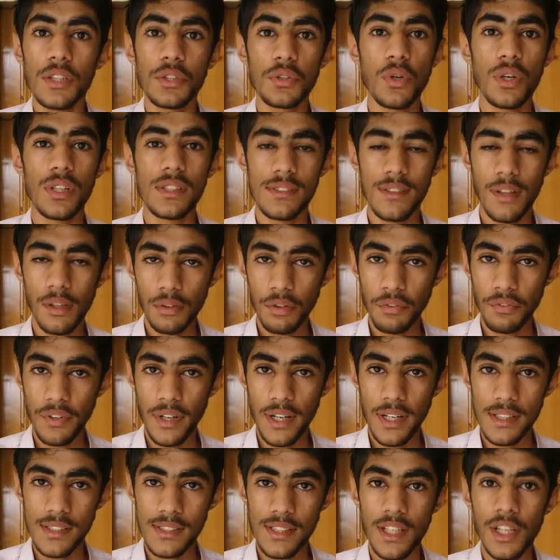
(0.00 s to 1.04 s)
So assalamualaikum
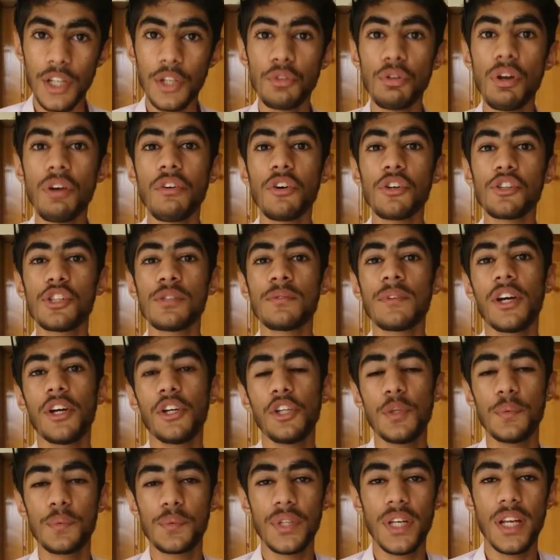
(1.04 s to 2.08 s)
friends, you are watching my
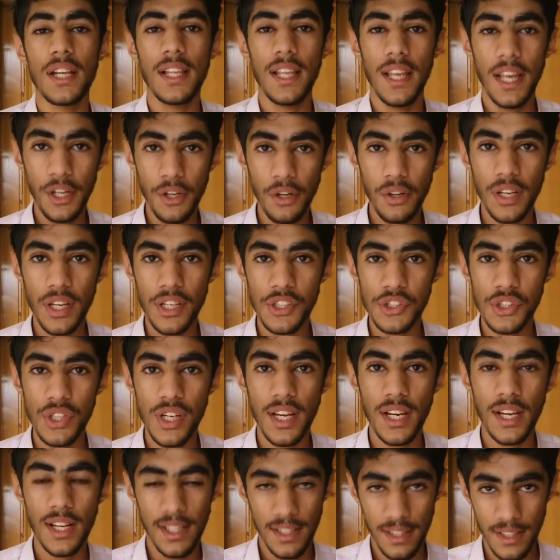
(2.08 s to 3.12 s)
YouTube channel
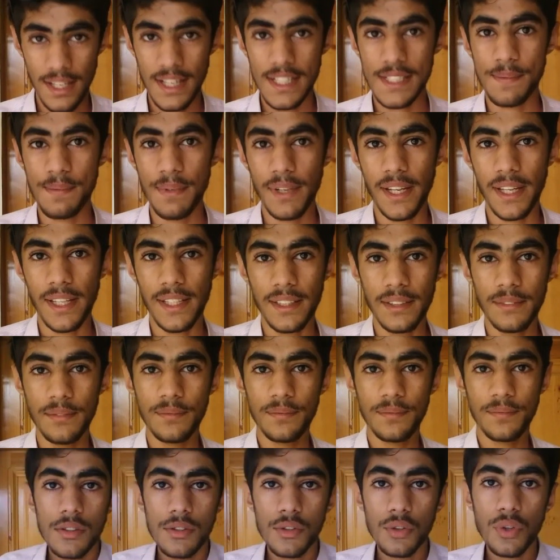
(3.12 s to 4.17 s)
Shaikh. Let's begin.
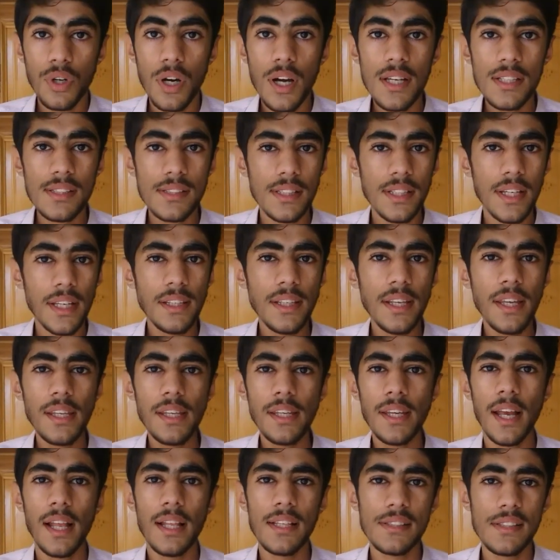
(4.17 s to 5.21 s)
So guys, in
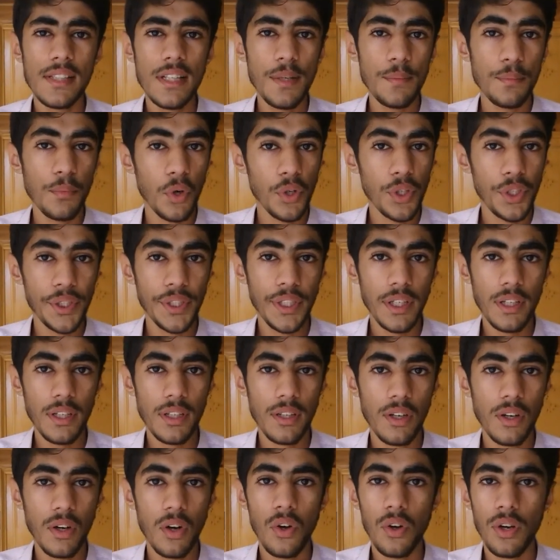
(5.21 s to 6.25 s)
any LCD
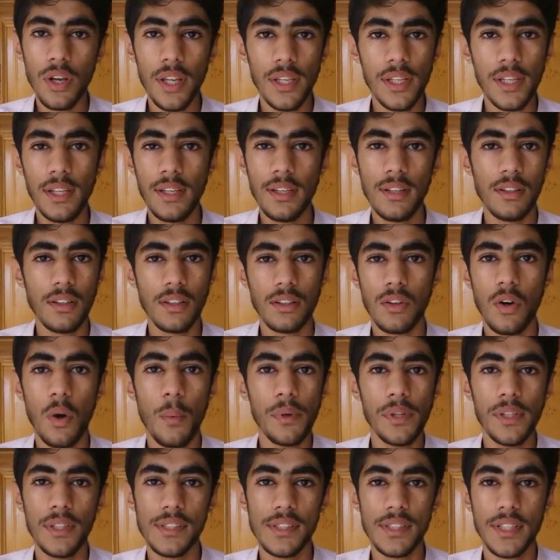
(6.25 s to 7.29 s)
monitor or any
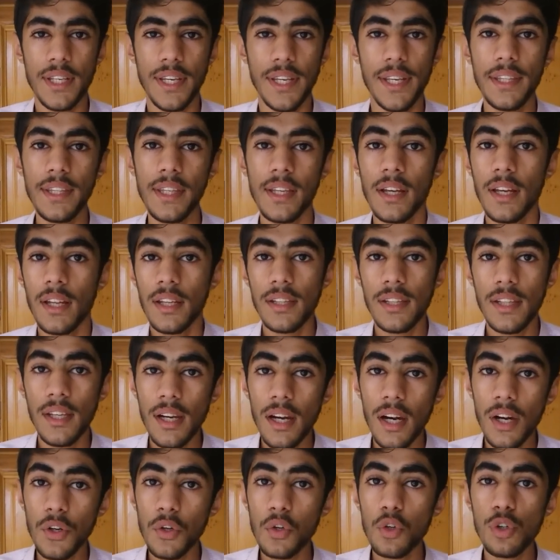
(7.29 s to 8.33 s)
common screen,
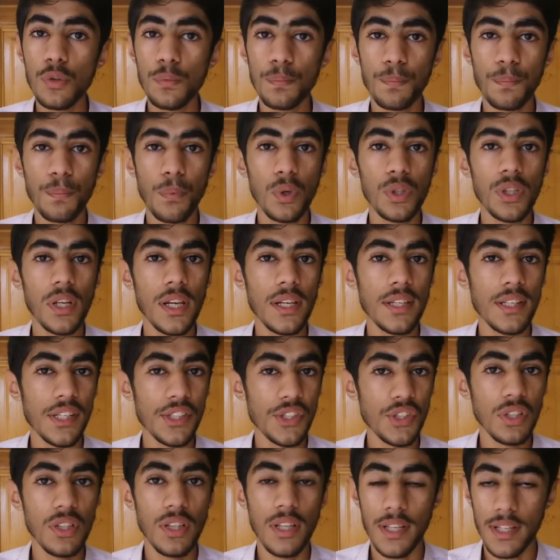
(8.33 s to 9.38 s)
there are two
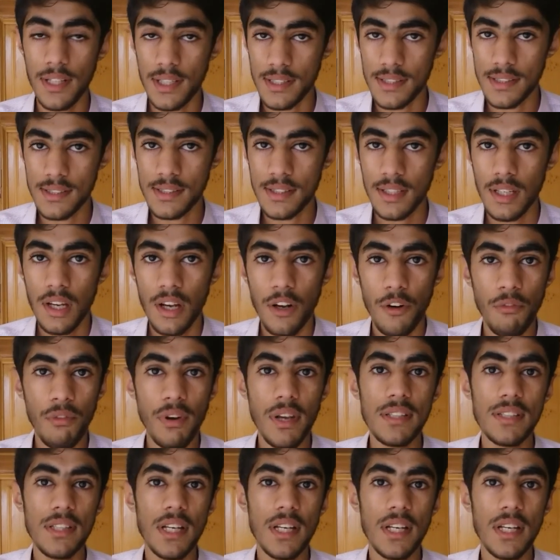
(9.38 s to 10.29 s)
polarization layers. One